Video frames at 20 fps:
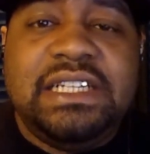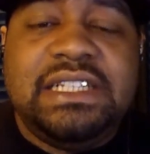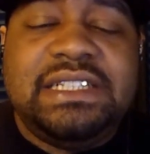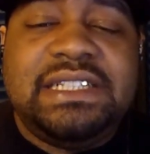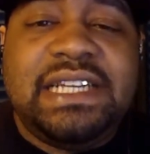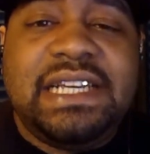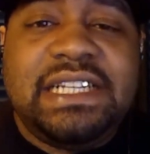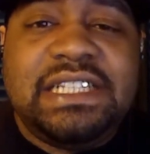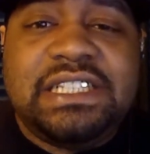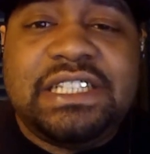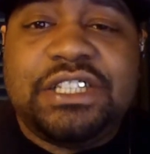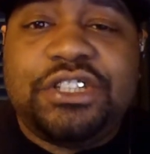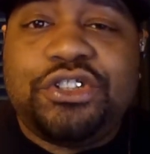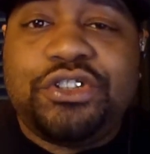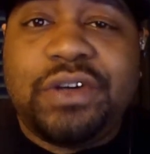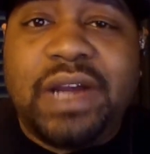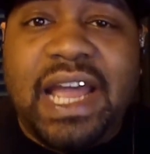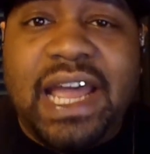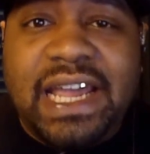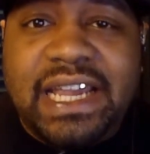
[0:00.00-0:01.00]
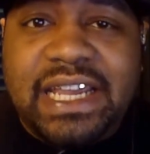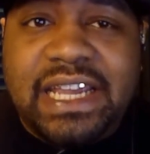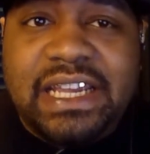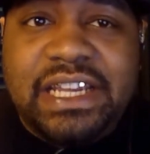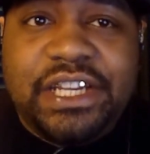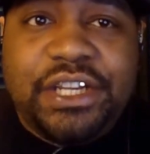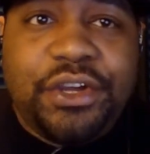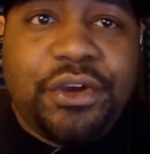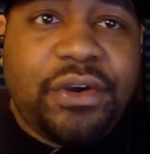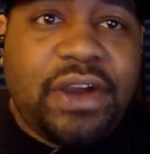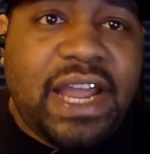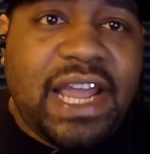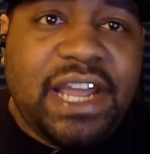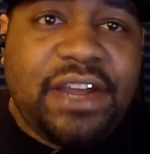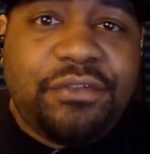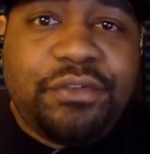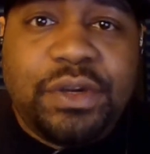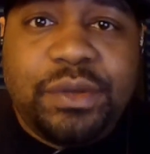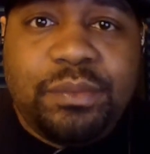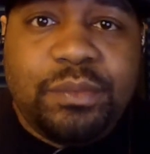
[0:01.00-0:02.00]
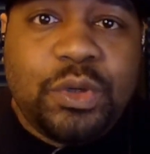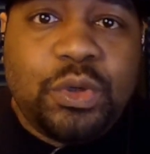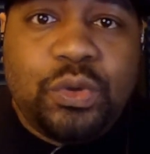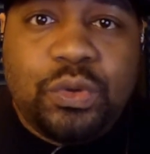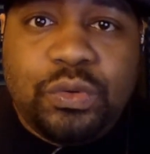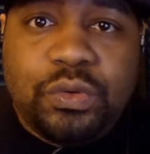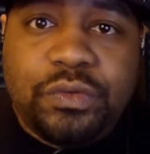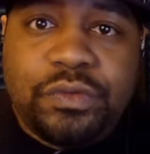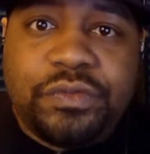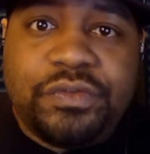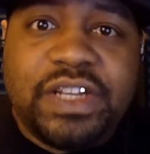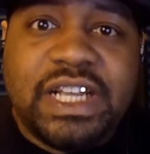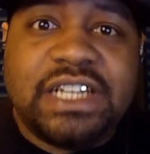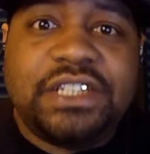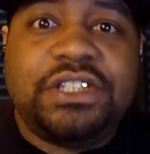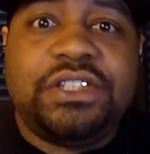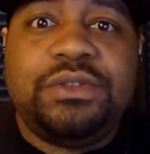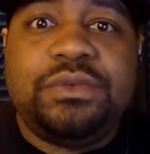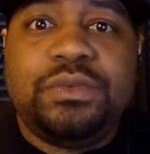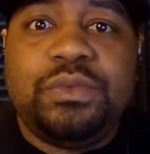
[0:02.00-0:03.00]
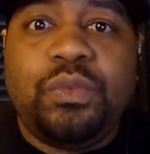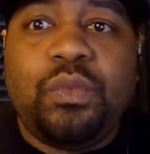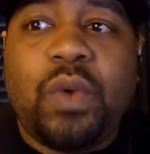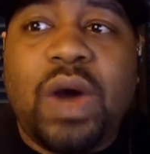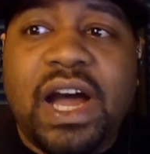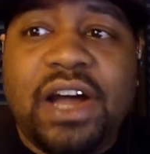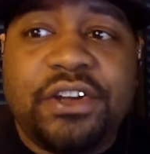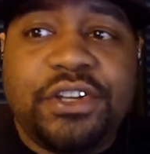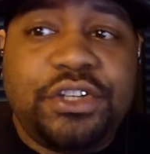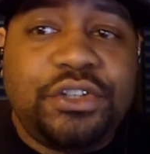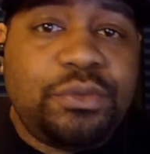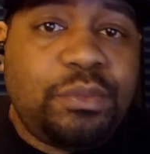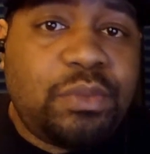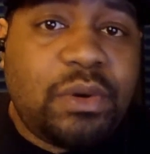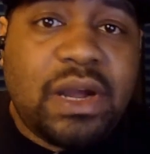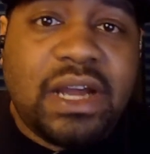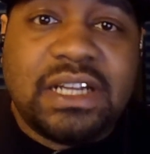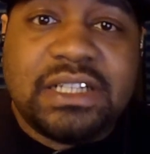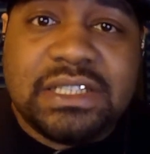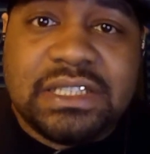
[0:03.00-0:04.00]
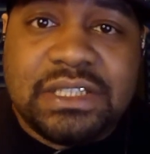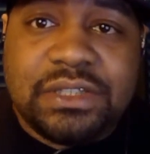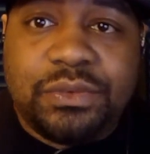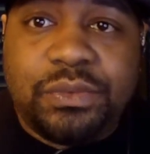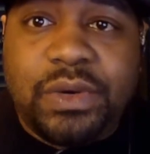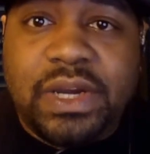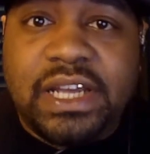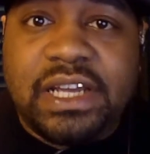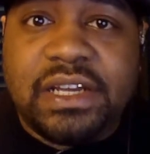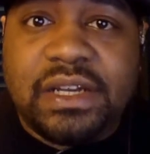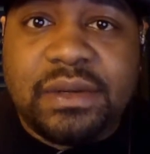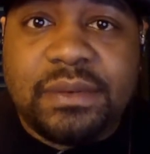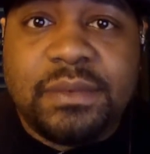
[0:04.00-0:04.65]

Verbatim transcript: tend to track your every move that you, while you're browsing the web.